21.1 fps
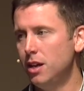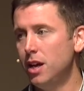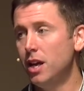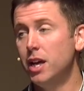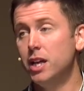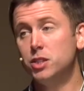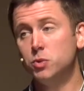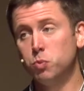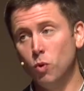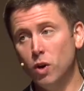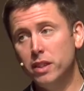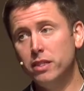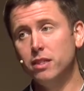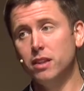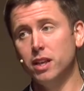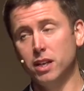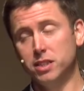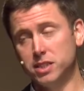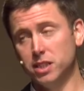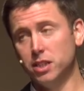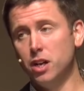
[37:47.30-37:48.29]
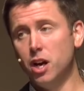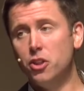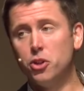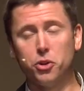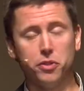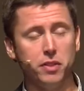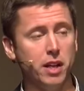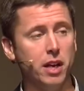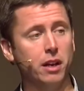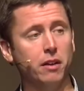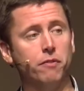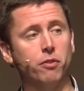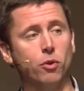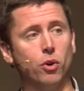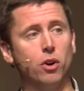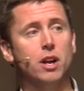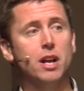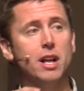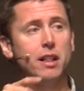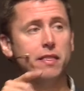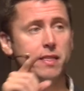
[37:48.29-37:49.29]
That's another thing
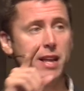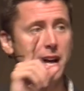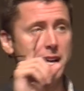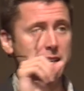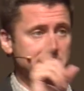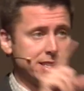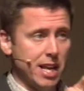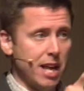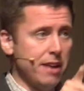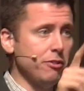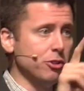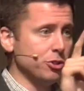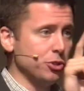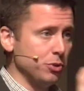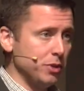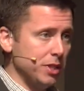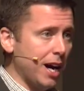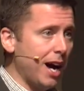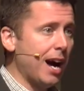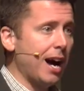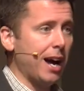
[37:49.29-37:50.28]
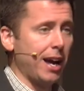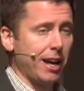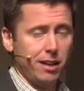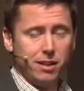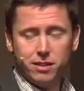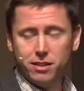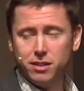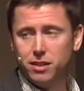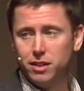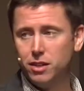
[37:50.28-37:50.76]
for that Savior to die,